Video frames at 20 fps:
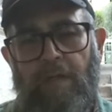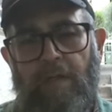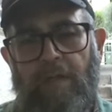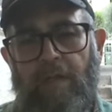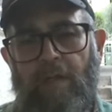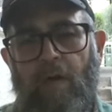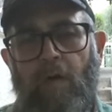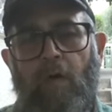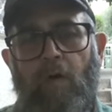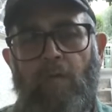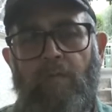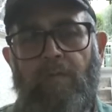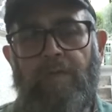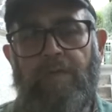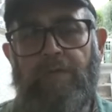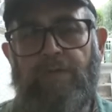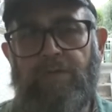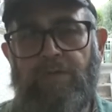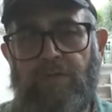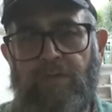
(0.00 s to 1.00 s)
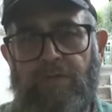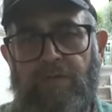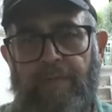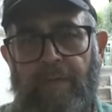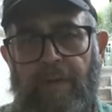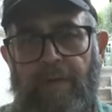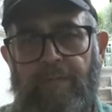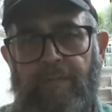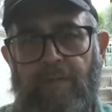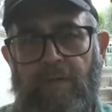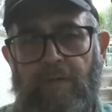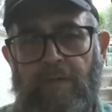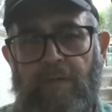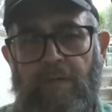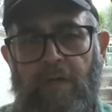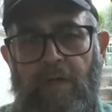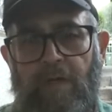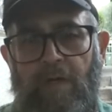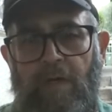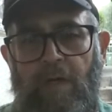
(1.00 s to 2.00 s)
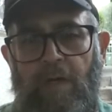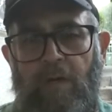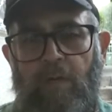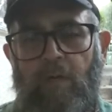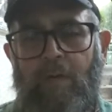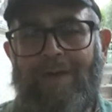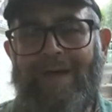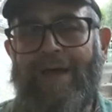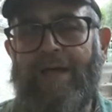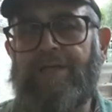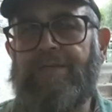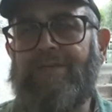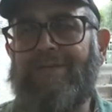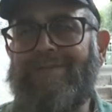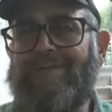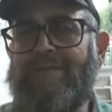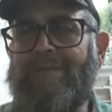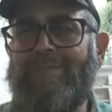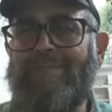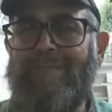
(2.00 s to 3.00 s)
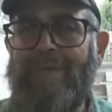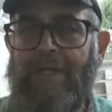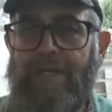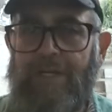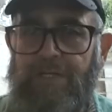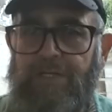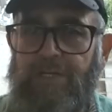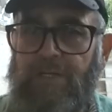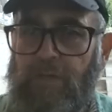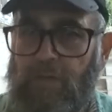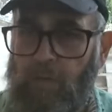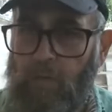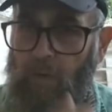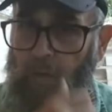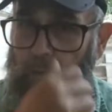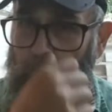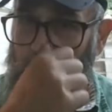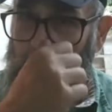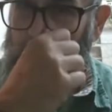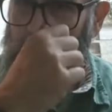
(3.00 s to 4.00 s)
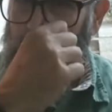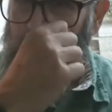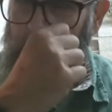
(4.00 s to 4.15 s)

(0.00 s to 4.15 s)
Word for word: the home of the Jewish people, would actually diminish the role